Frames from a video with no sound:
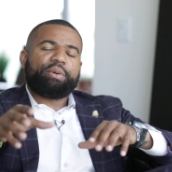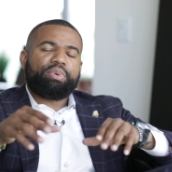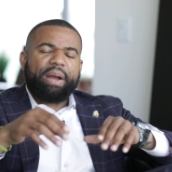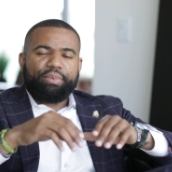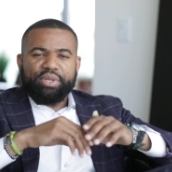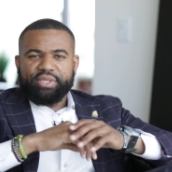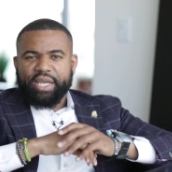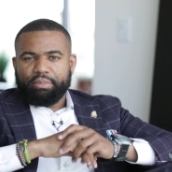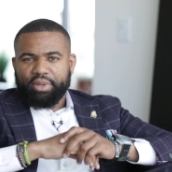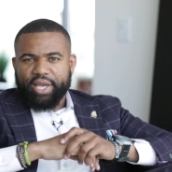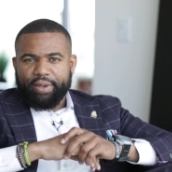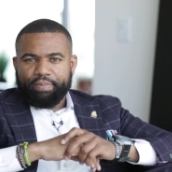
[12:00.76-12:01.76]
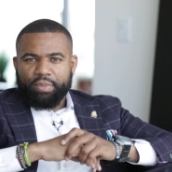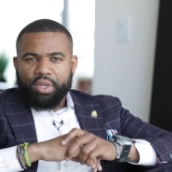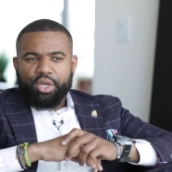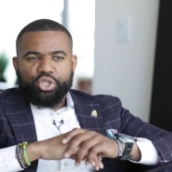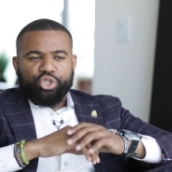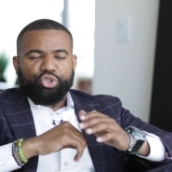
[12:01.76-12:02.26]
the proper estate plan.
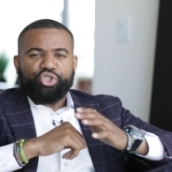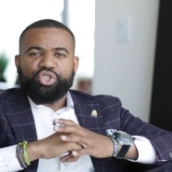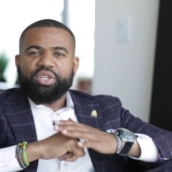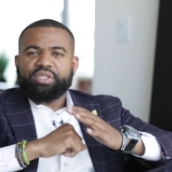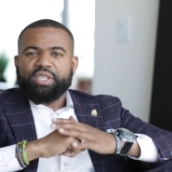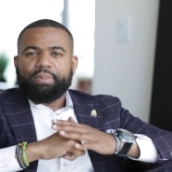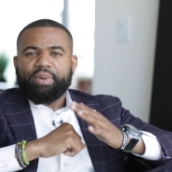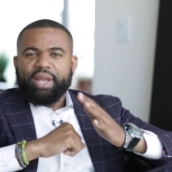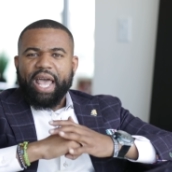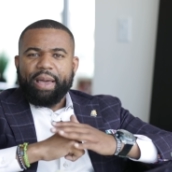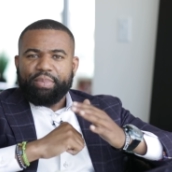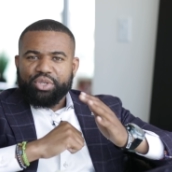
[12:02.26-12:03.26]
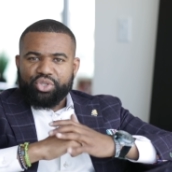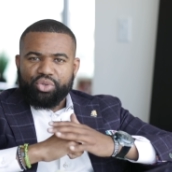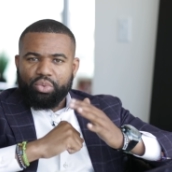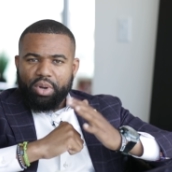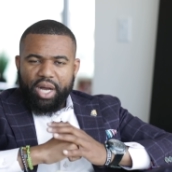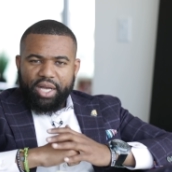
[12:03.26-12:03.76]
So should something happen
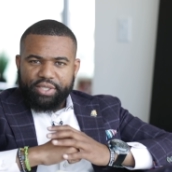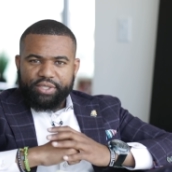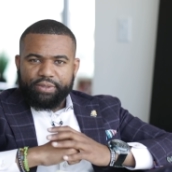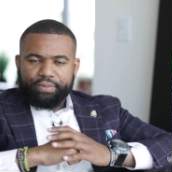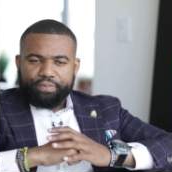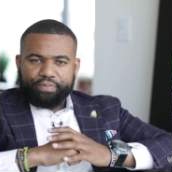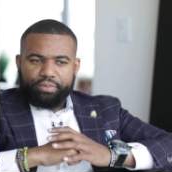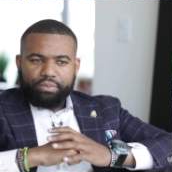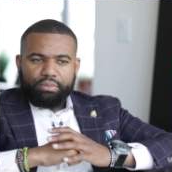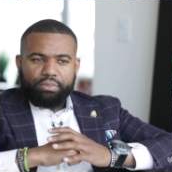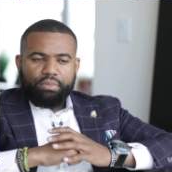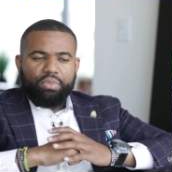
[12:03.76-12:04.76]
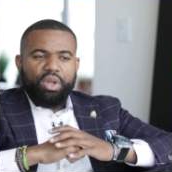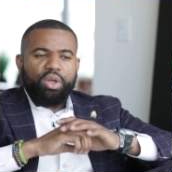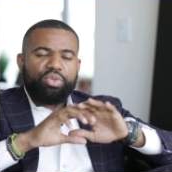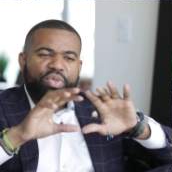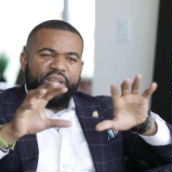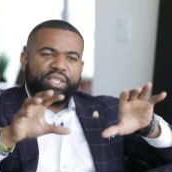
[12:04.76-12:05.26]
to us,
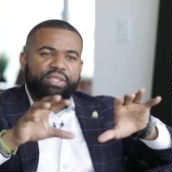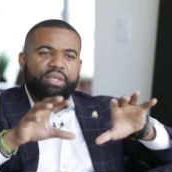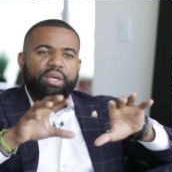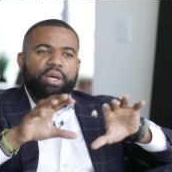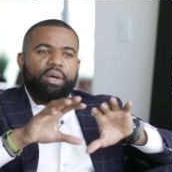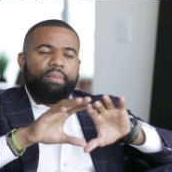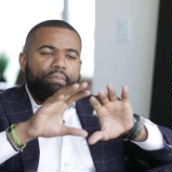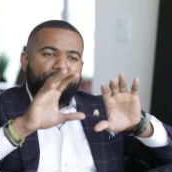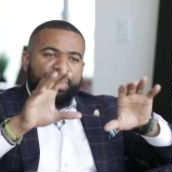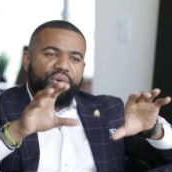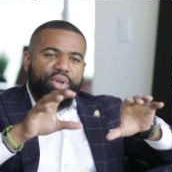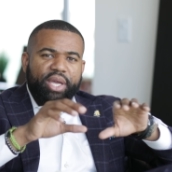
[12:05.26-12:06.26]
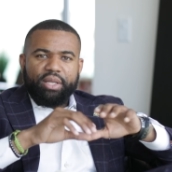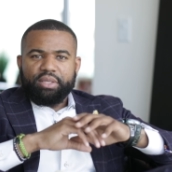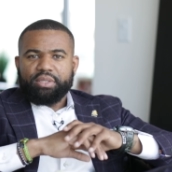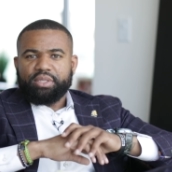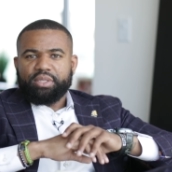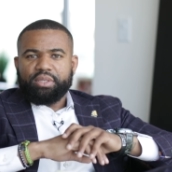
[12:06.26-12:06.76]
this
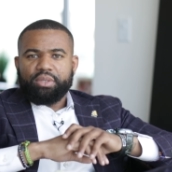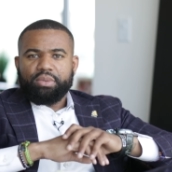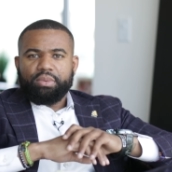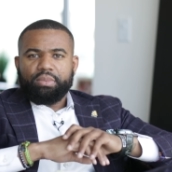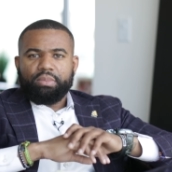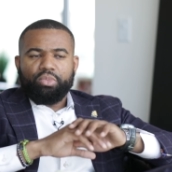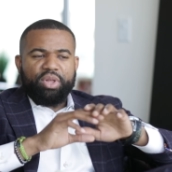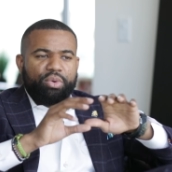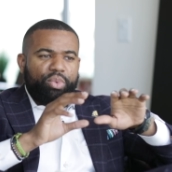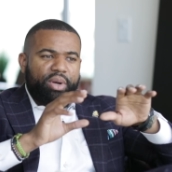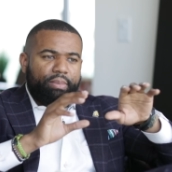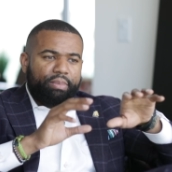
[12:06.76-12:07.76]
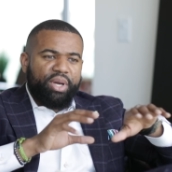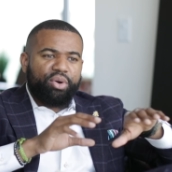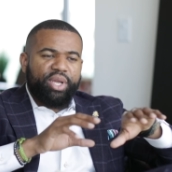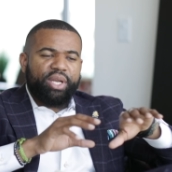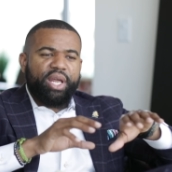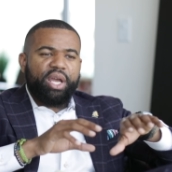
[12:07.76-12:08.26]
millions, whether we're a
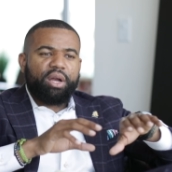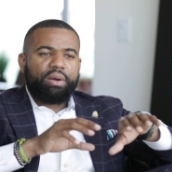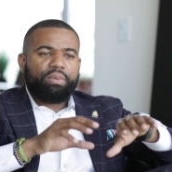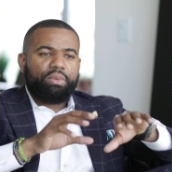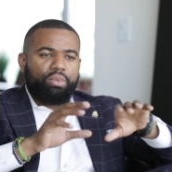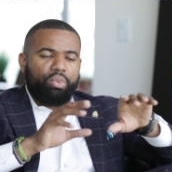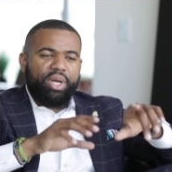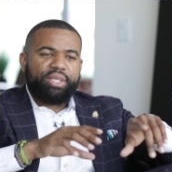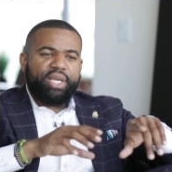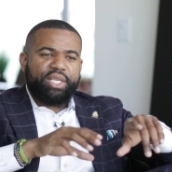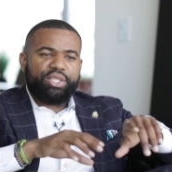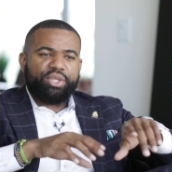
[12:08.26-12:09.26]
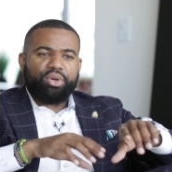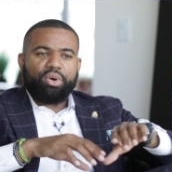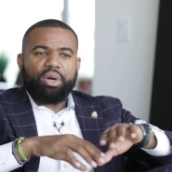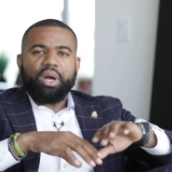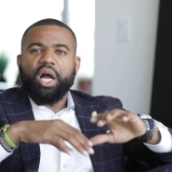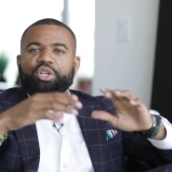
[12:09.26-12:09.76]
millionaire, one digit,
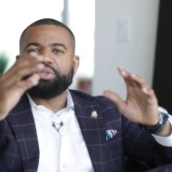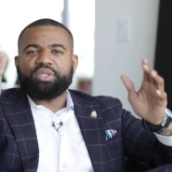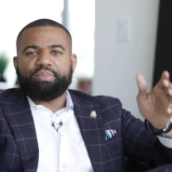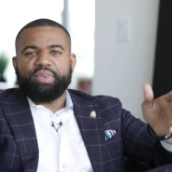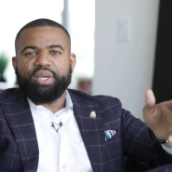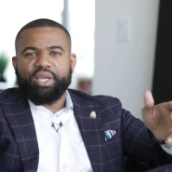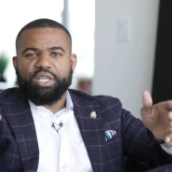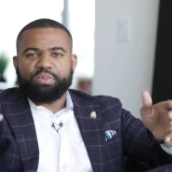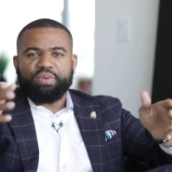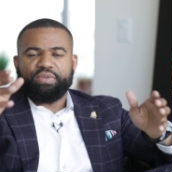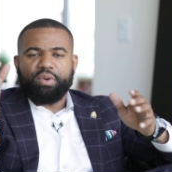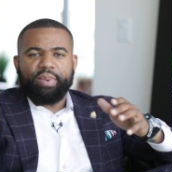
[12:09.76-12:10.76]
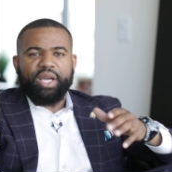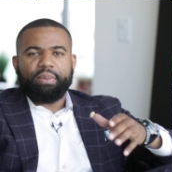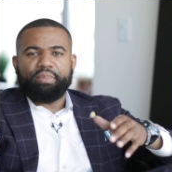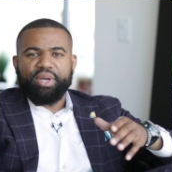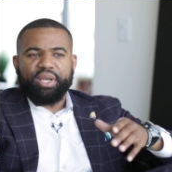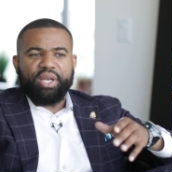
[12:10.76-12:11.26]
or hundreds of millions before we
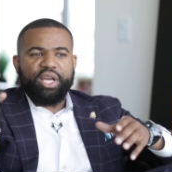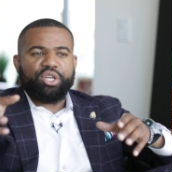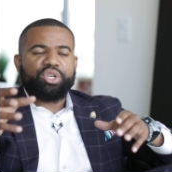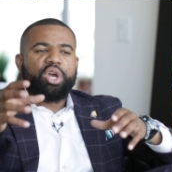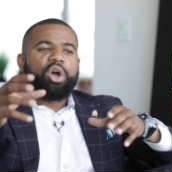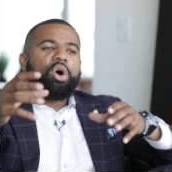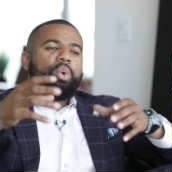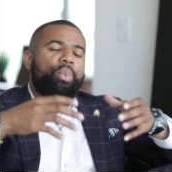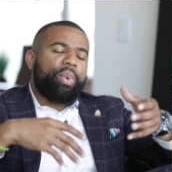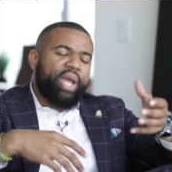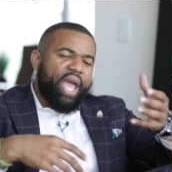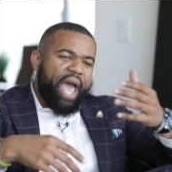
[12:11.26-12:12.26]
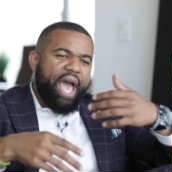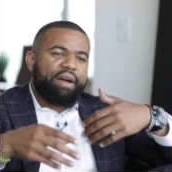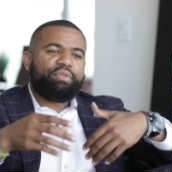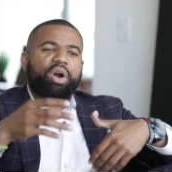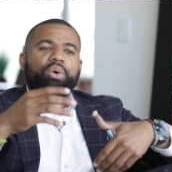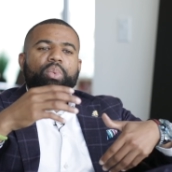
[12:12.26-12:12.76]
become billionaires, we
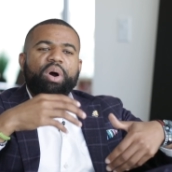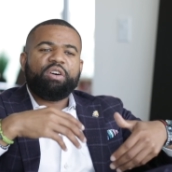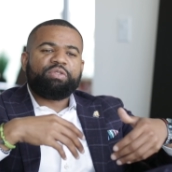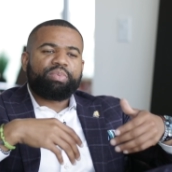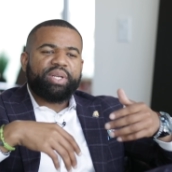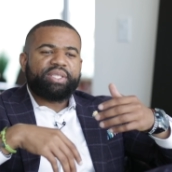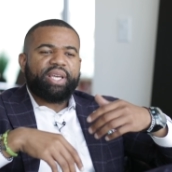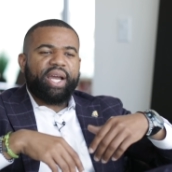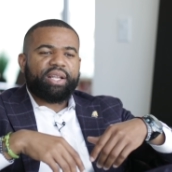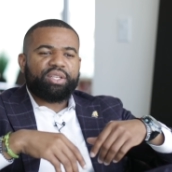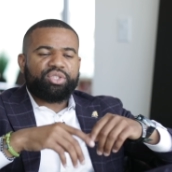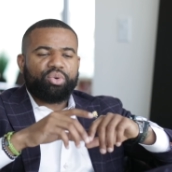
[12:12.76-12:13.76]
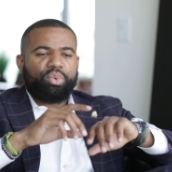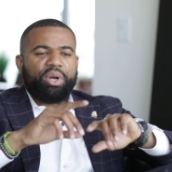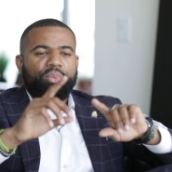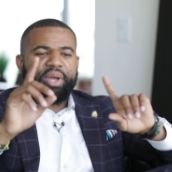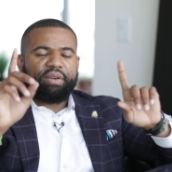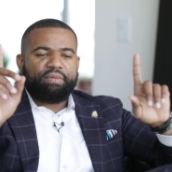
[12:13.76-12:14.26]
have our wealth protected to where
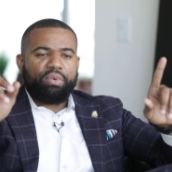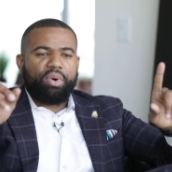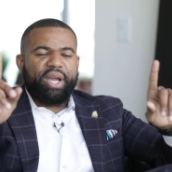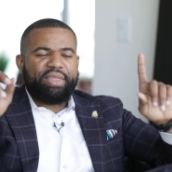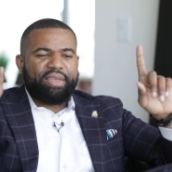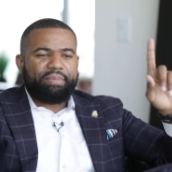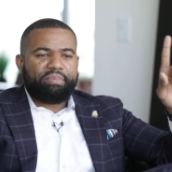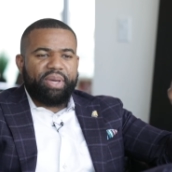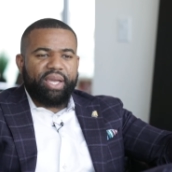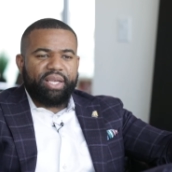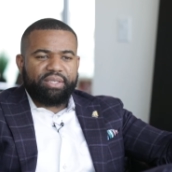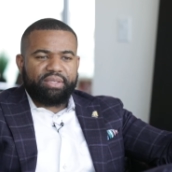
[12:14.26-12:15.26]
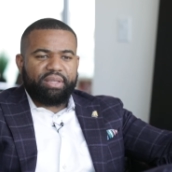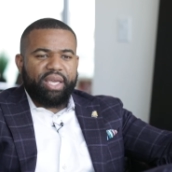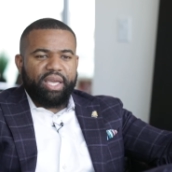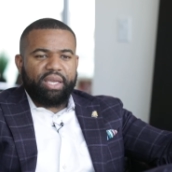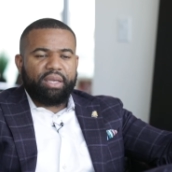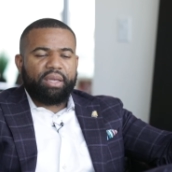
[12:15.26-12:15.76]
we avoid the biggest
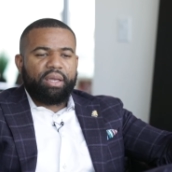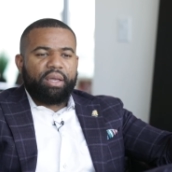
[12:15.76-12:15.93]
thing